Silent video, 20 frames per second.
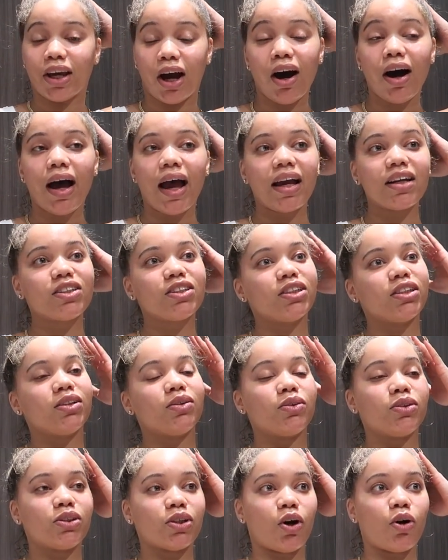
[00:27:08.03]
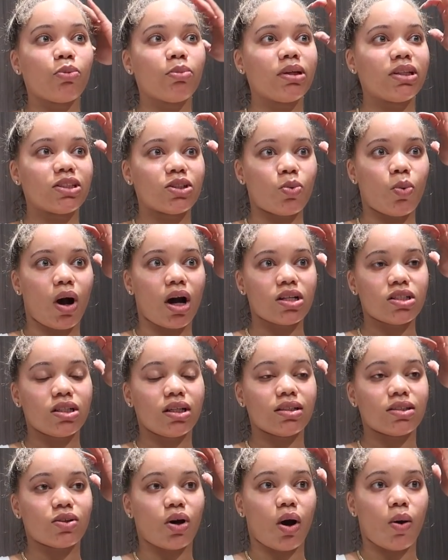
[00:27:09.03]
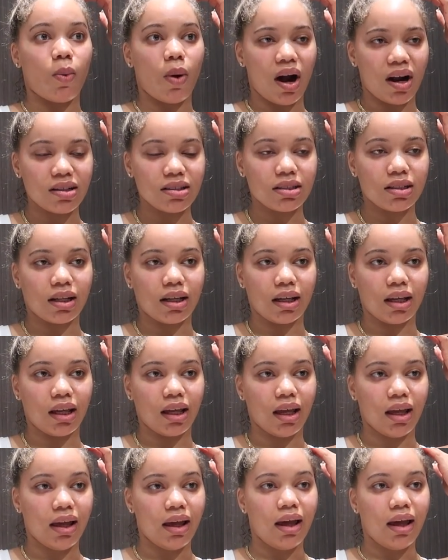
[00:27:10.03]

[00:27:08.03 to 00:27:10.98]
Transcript: y'all actually told me to watch it, so I watched it.